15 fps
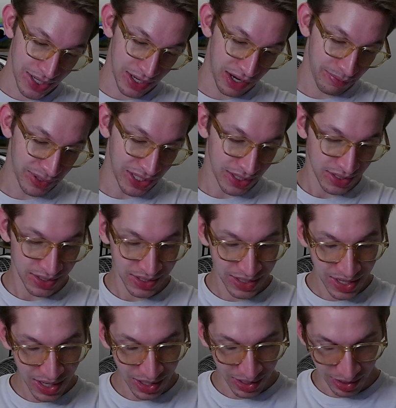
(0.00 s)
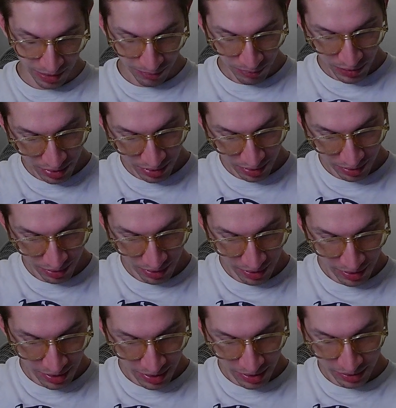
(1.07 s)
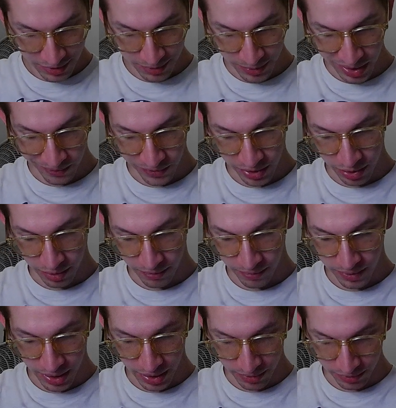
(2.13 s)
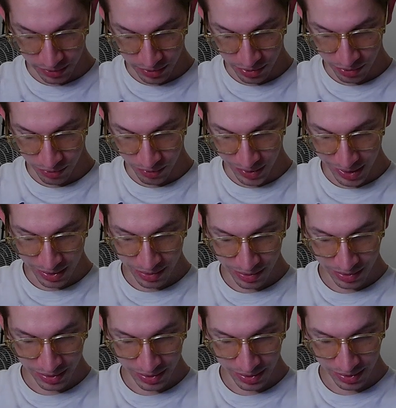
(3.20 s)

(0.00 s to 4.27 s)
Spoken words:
update his game, so we never got around to it.